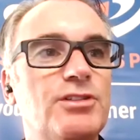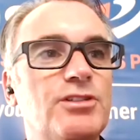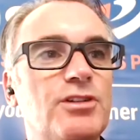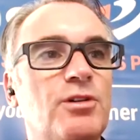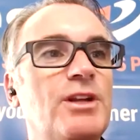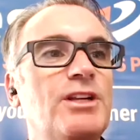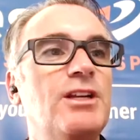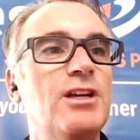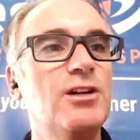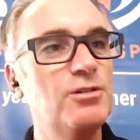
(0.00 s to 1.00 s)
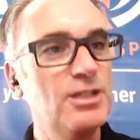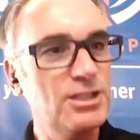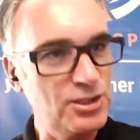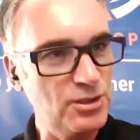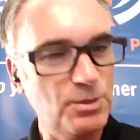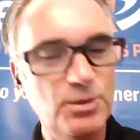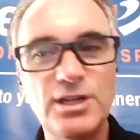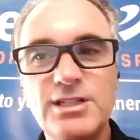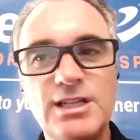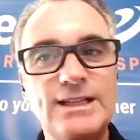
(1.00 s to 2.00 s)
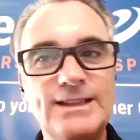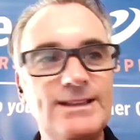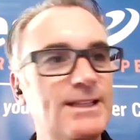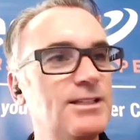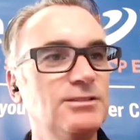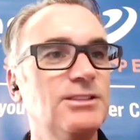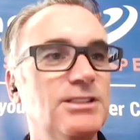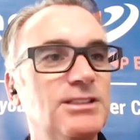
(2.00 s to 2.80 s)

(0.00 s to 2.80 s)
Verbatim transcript: already know to your point they don't